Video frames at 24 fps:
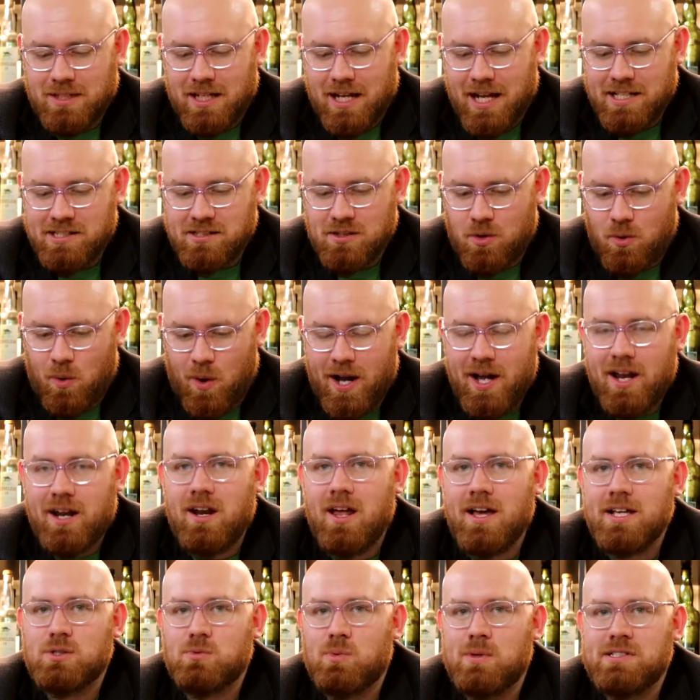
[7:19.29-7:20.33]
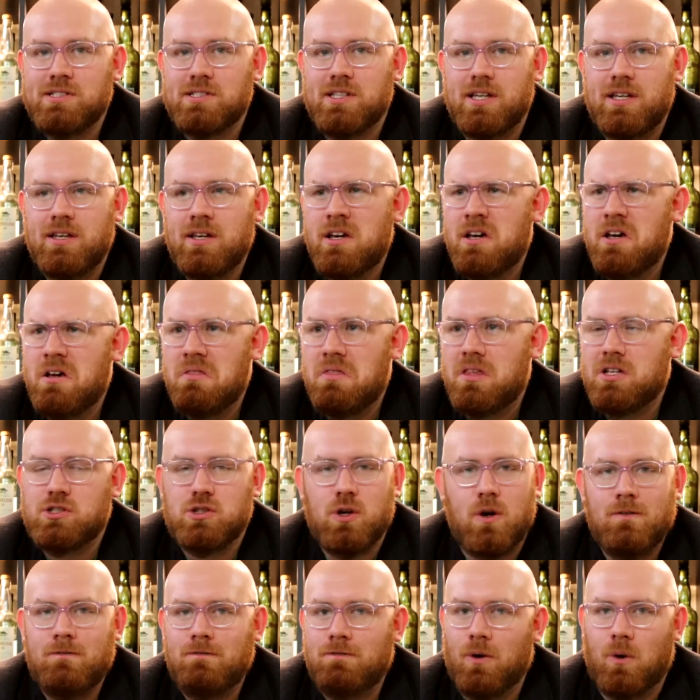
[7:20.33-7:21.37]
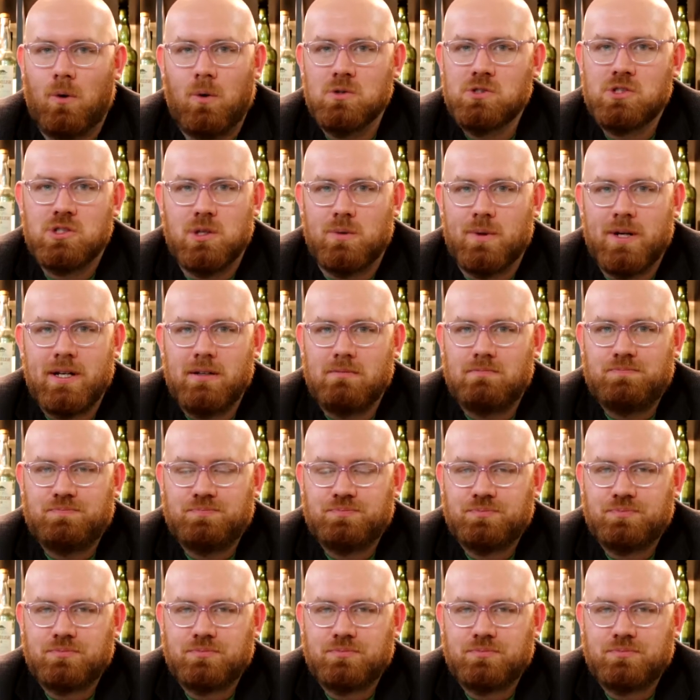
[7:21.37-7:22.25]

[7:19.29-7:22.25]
It's quite a nice whiskey. There's no flaws to it.